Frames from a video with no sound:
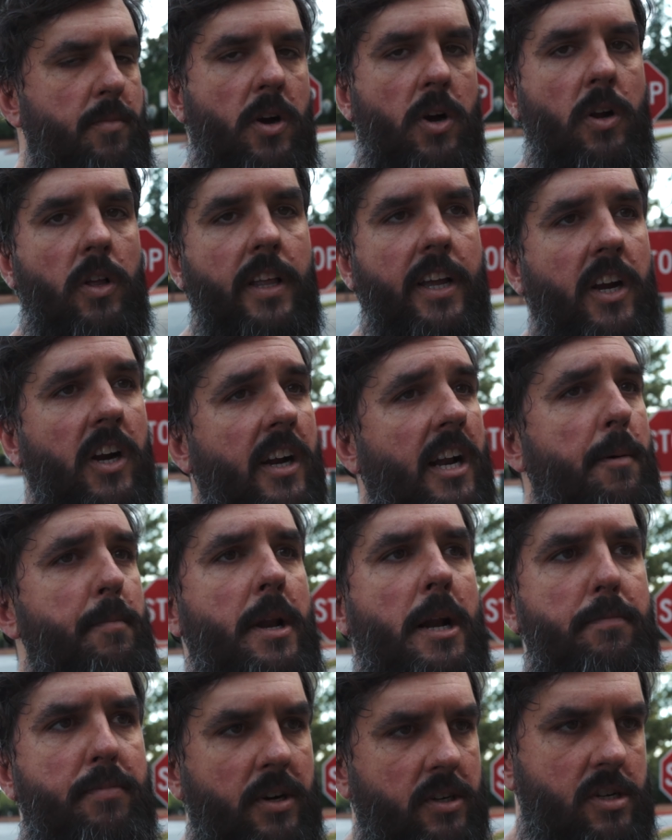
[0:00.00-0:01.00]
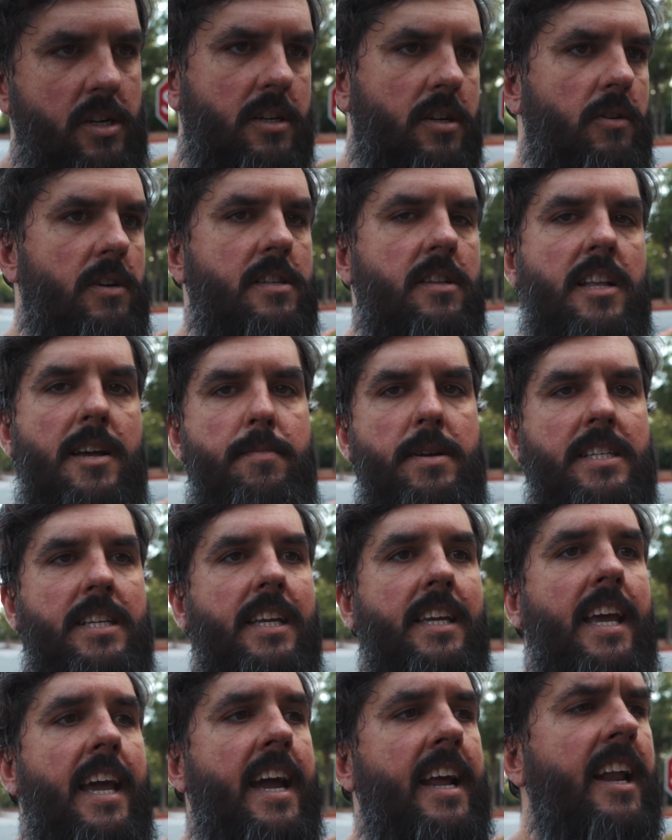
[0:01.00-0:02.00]
earlier, and I'm going to push it to its limits
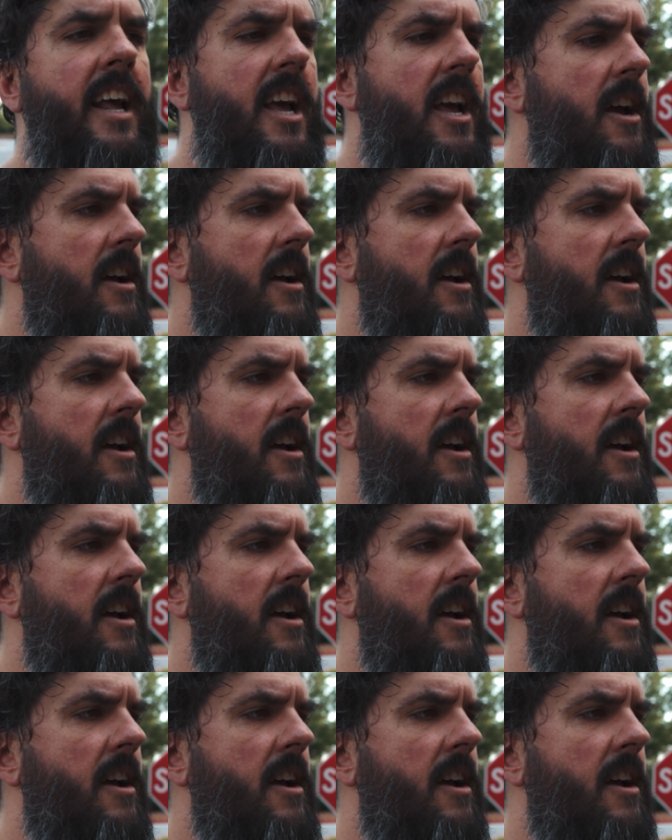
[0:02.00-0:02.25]
again.